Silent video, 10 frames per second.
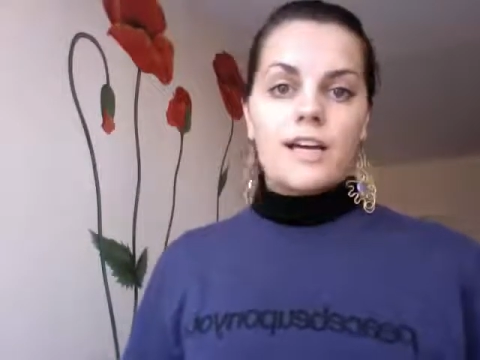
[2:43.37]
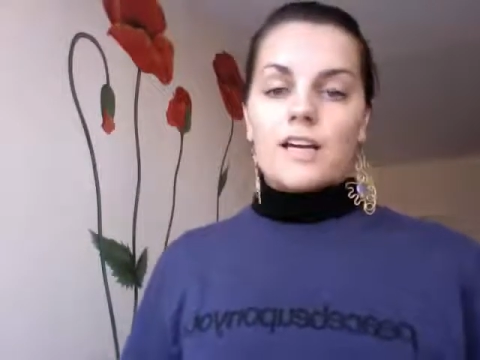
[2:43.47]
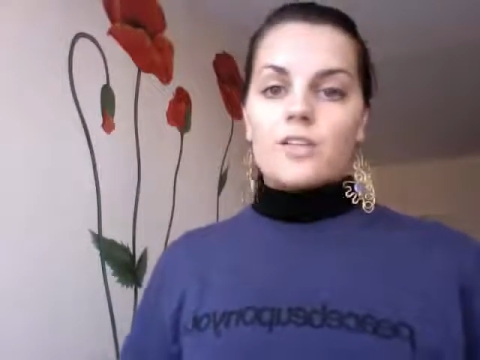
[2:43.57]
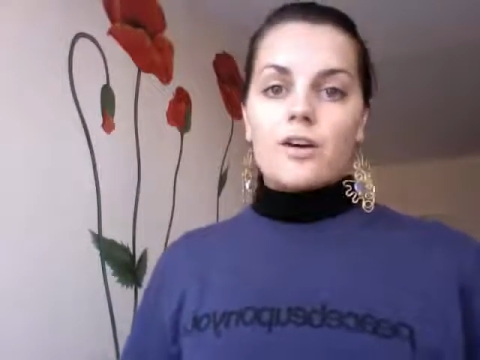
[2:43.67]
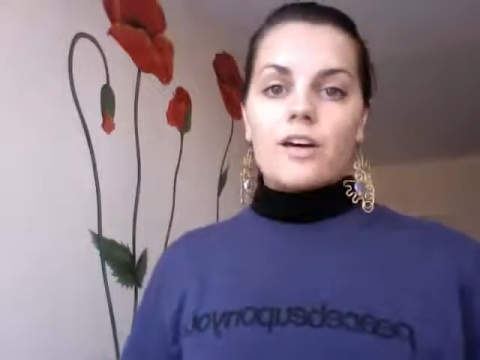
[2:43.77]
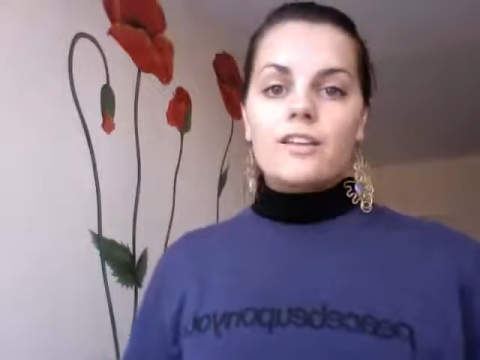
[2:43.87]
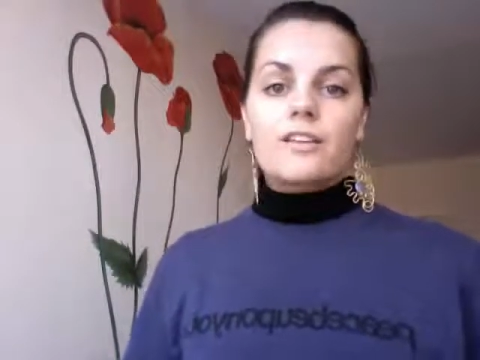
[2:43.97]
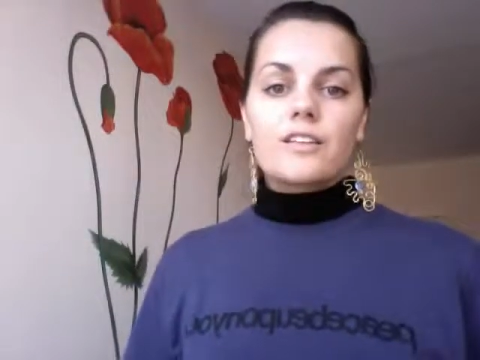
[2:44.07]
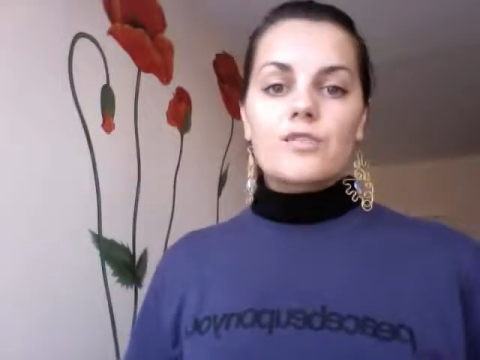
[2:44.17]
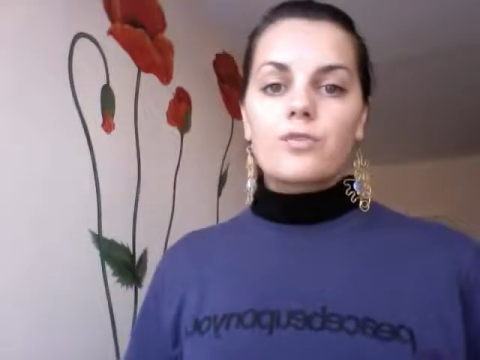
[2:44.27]
So I think
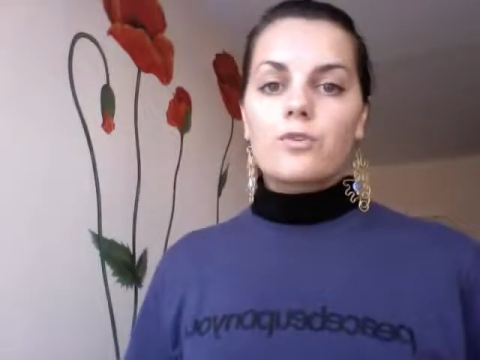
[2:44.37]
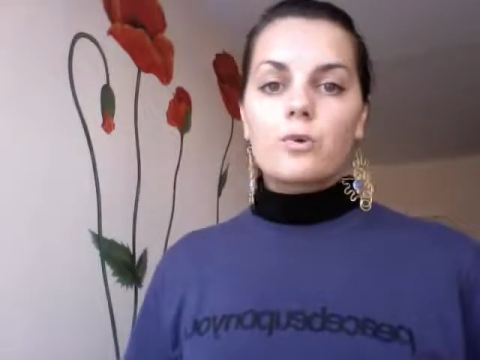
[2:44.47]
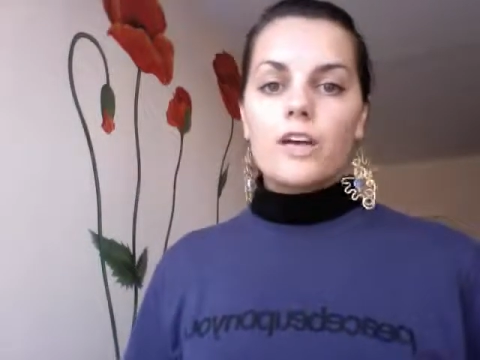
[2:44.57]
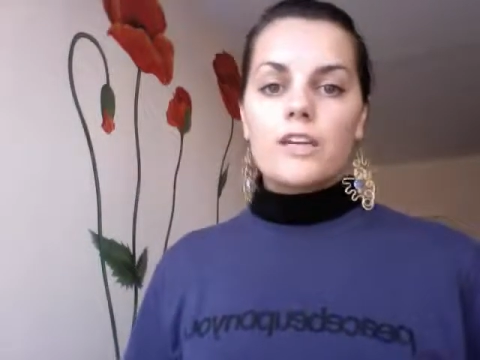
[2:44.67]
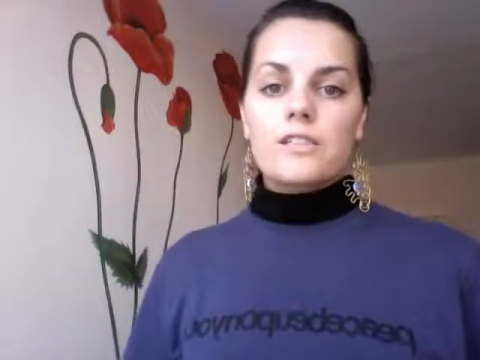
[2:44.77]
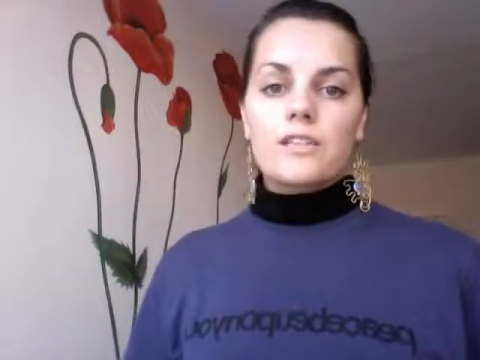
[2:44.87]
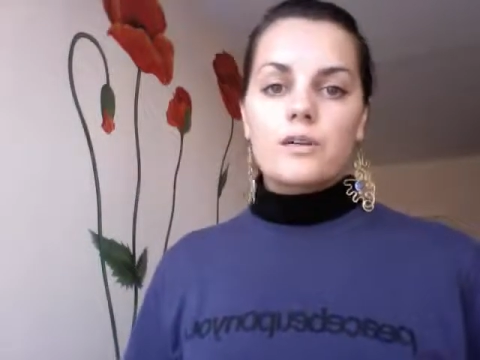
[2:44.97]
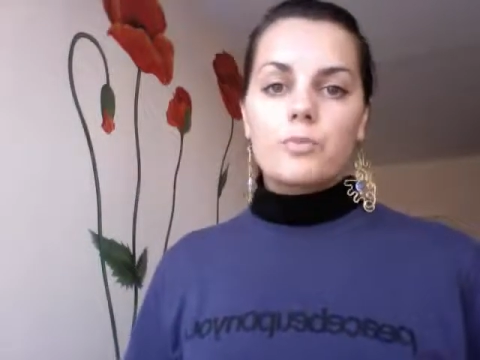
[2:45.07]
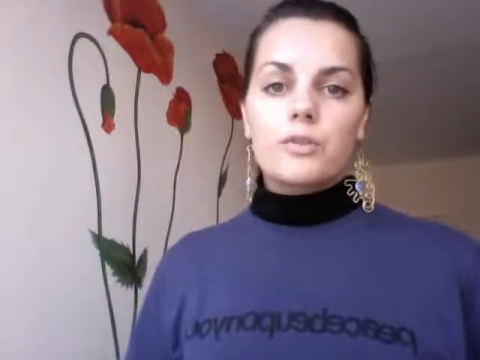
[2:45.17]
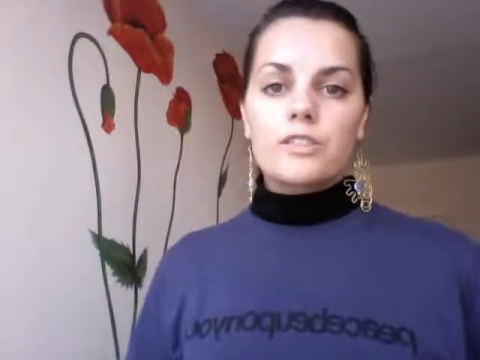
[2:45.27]
in these four ways,
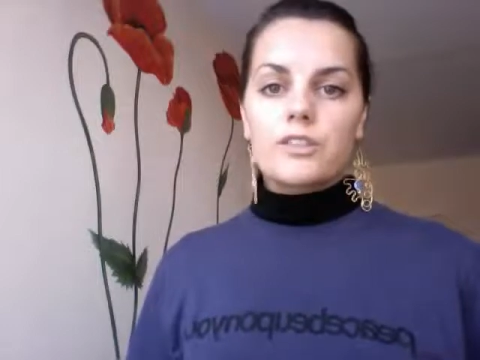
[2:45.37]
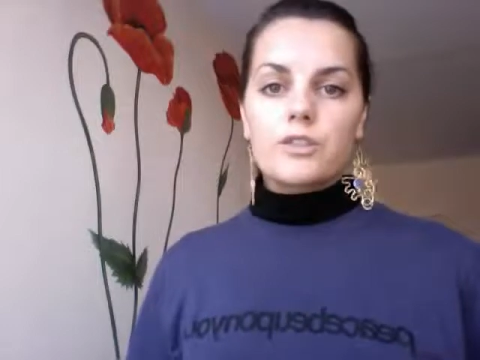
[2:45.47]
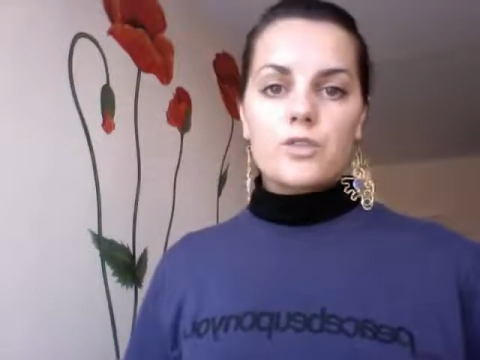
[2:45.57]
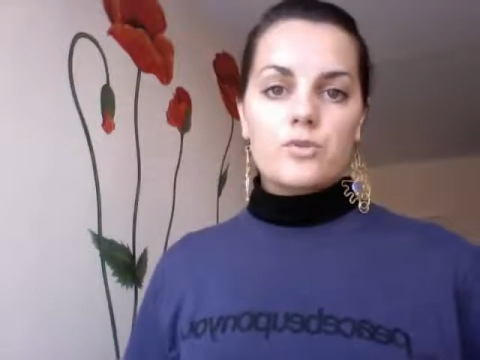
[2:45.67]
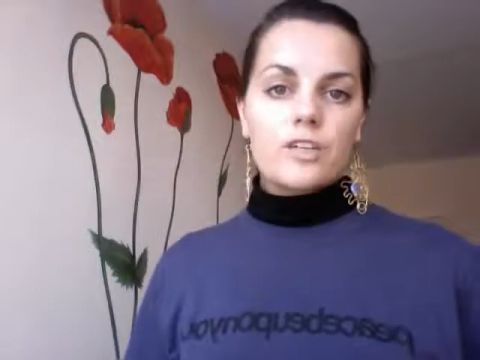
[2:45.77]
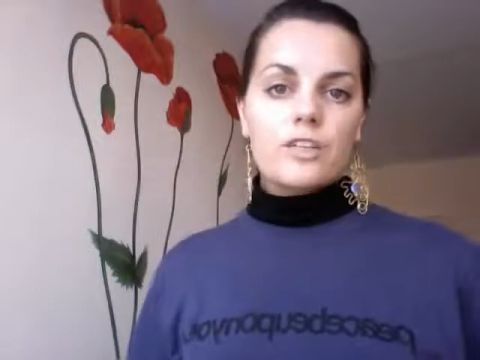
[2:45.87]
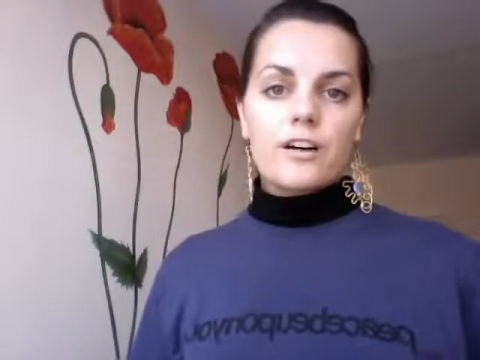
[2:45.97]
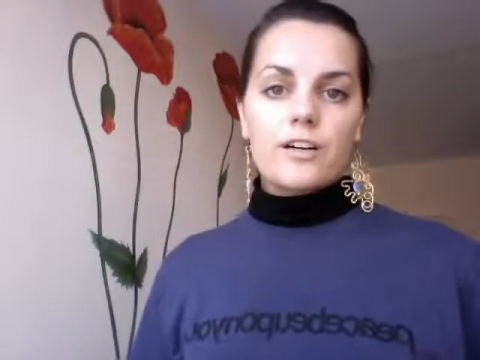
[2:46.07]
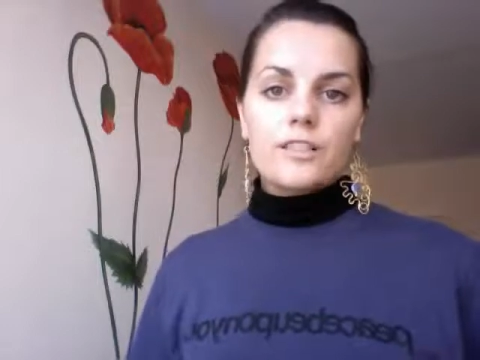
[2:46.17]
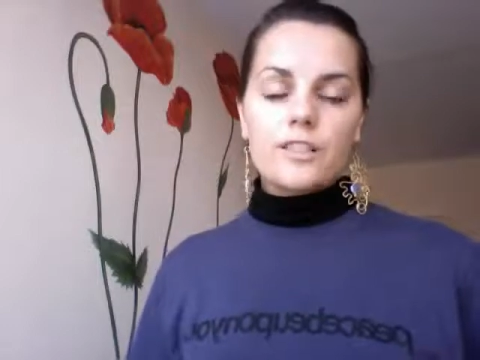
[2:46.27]
uh, political street
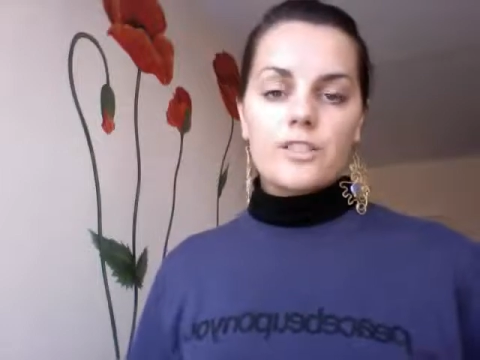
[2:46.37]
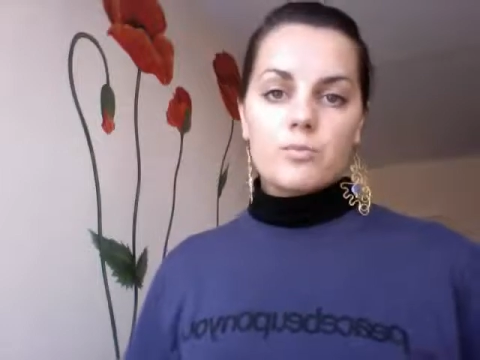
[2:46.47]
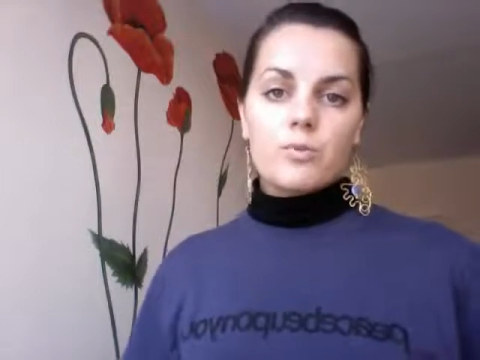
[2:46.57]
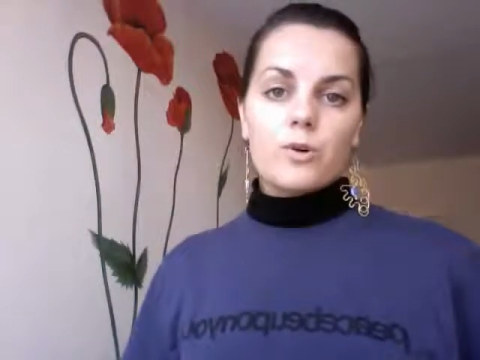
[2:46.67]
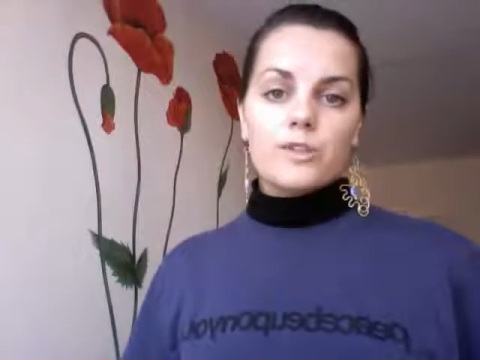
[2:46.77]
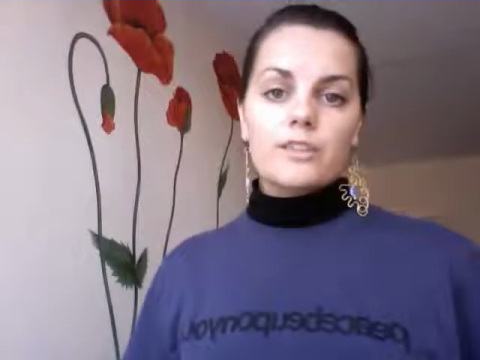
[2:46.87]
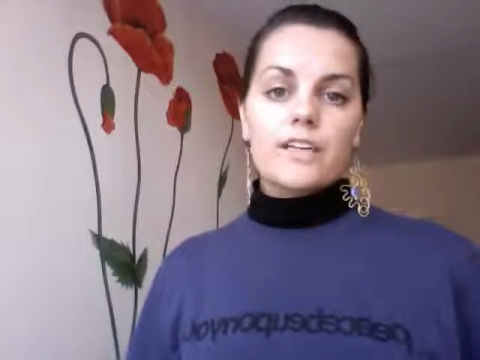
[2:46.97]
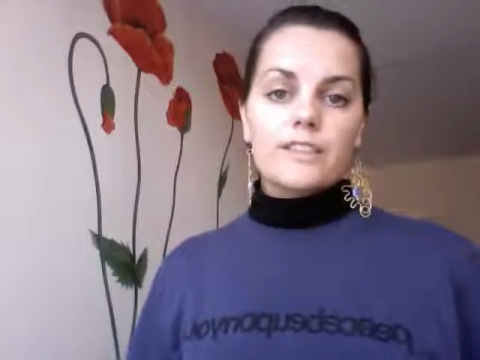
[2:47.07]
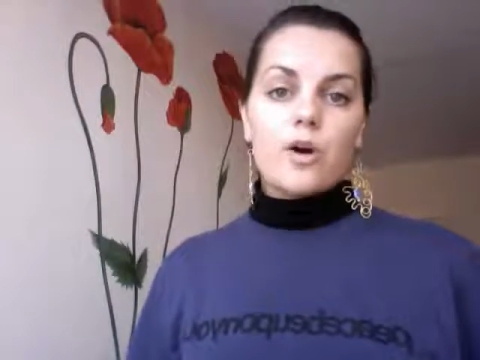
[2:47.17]
art is important and